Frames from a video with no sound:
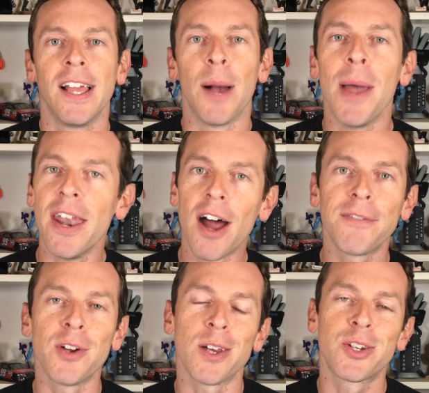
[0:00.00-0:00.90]
I'm heading off
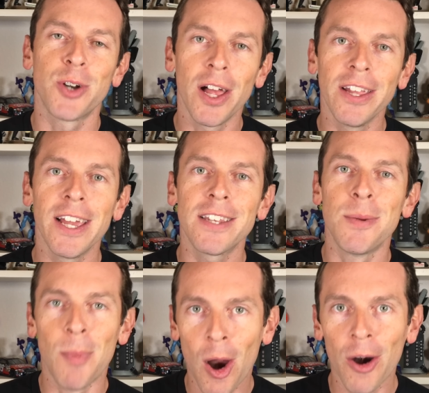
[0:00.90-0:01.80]
to Australia
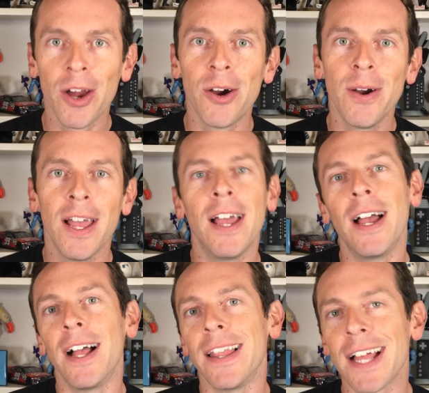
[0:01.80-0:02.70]
tomorrow.
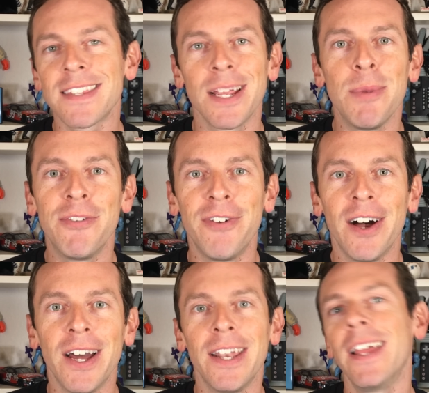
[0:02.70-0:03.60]
That's going to be
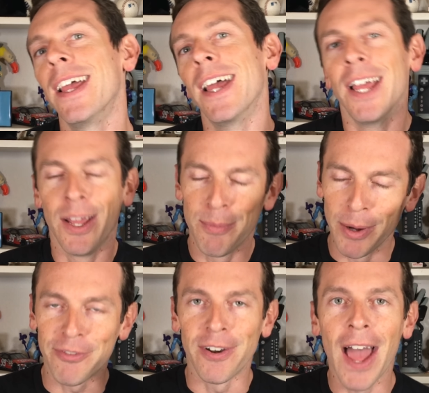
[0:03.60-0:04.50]
fun.
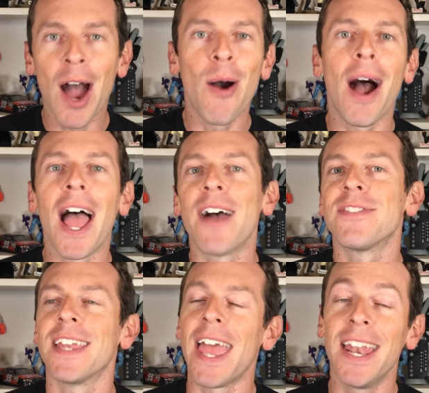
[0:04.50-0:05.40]
But for now, I have
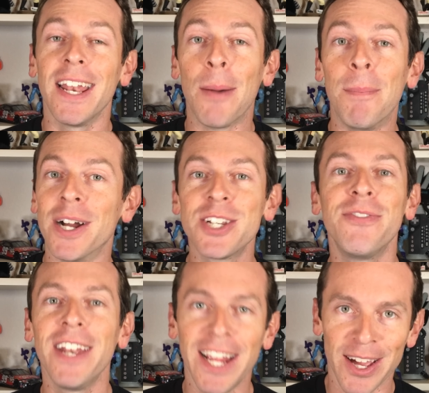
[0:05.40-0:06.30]
to edit a bunch of
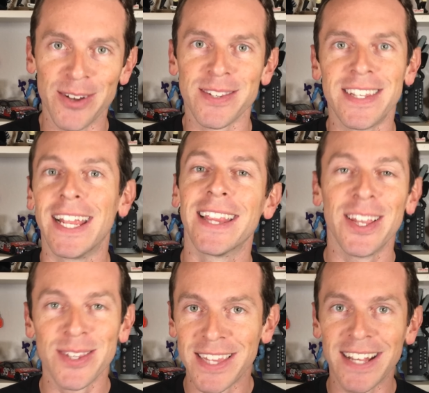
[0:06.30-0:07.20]
videos to get
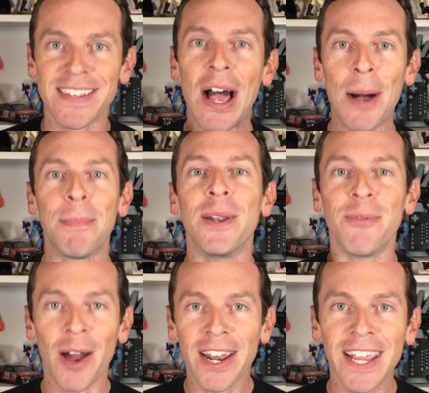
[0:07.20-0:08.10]
those things up and
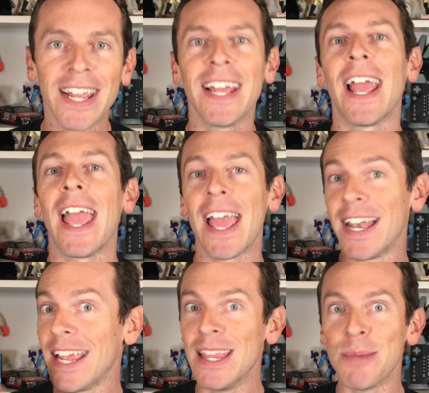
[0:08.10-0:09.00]
running
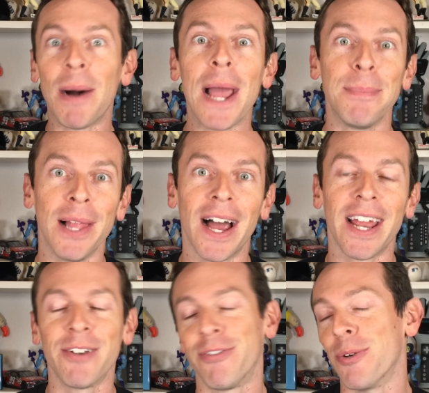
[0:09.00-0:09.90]
and in the
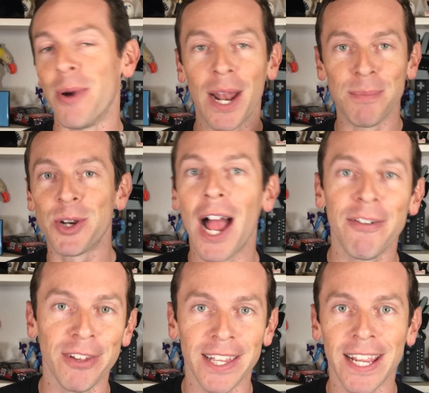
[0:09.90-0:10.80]
pipeline for when I'm
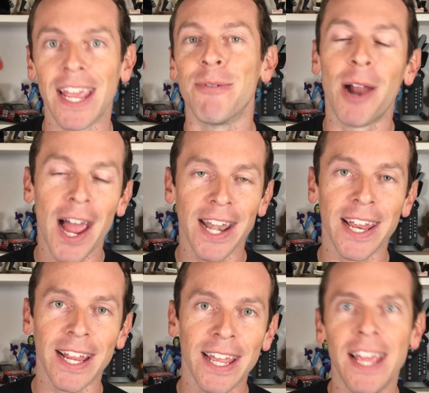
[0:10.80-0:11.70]
traveling and
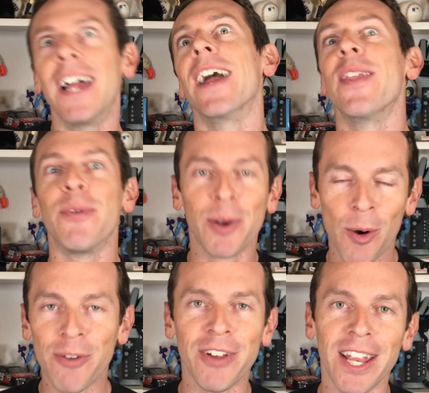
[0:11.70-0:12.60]
riding, and then
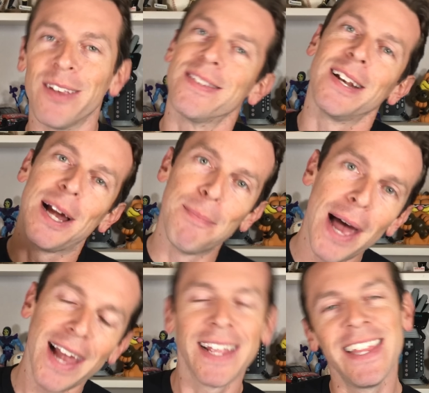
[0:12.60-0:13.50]
record videos, then come
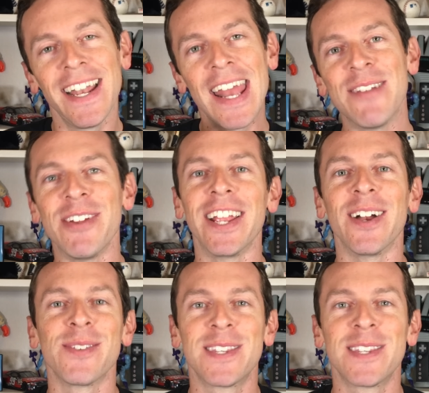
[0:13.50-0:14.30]
back and then edit videos.